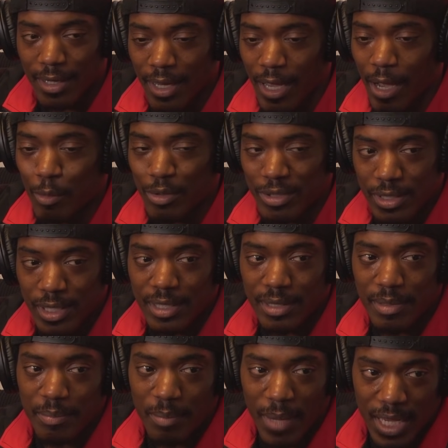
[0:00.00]
I was
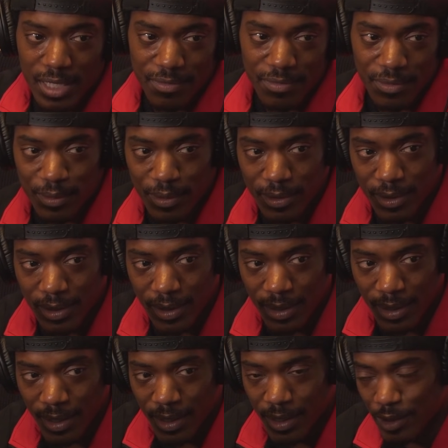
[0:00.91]
in Mitesfield.
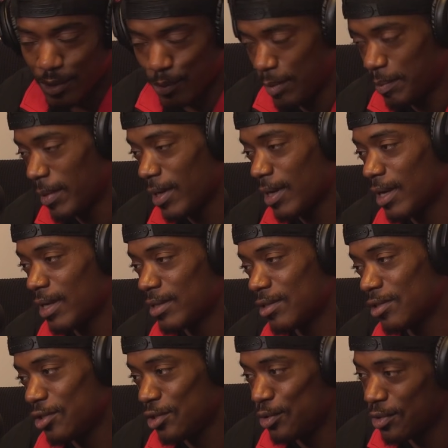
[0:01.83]
So when my
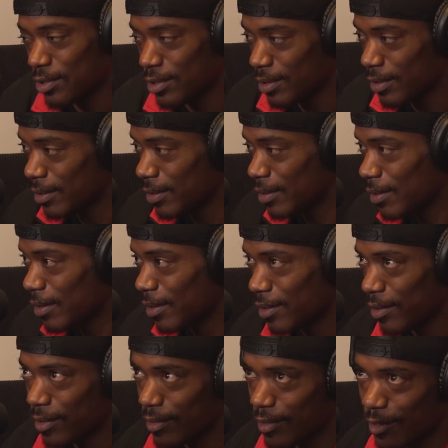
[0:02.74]
cousins used to
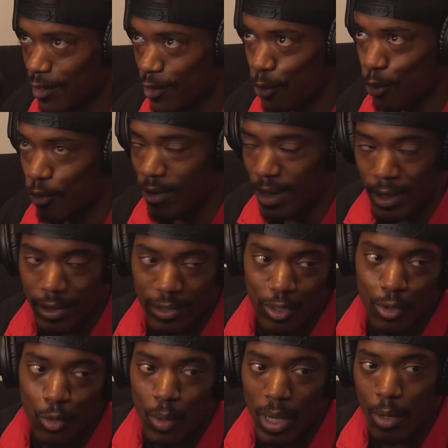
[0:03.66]

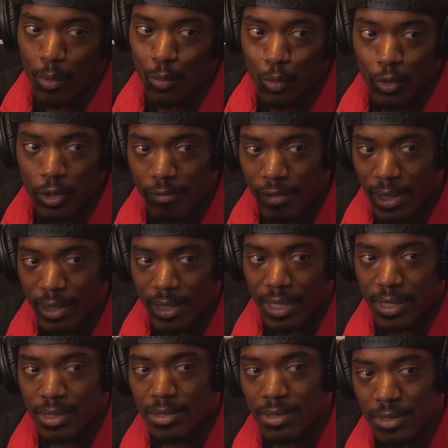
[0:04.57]
go out, walk around
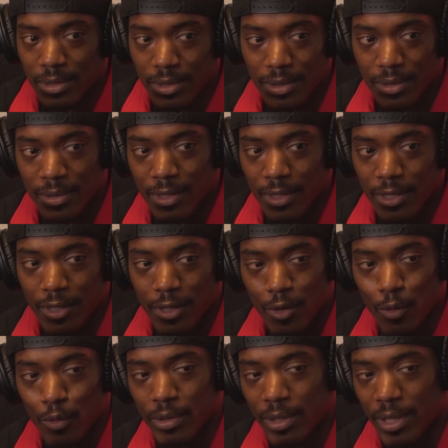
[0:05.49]
the ends and
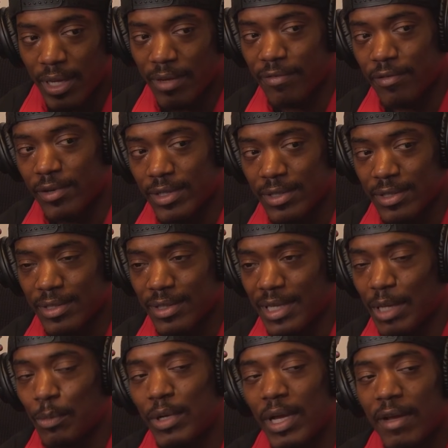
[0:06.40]
go to their friends,
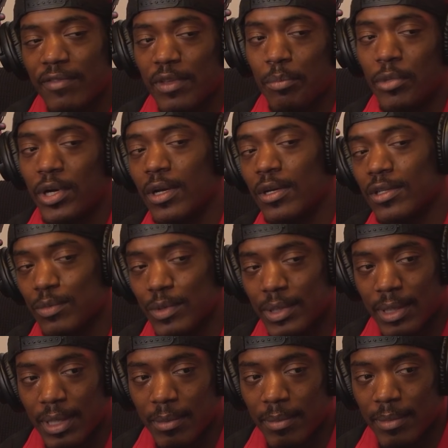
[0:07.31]
they would have to bring us
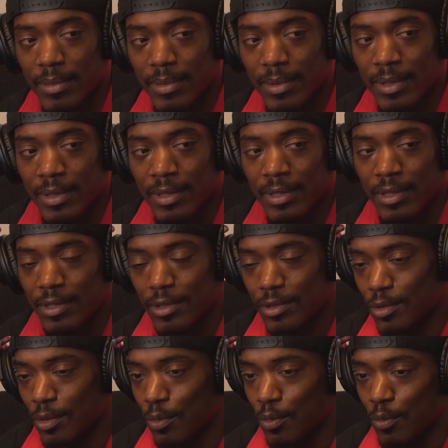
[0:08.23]
with them.
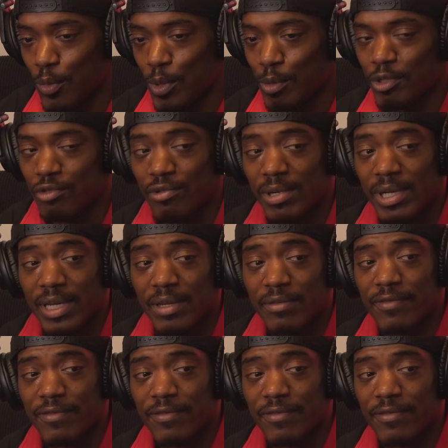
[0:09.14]
So we was really in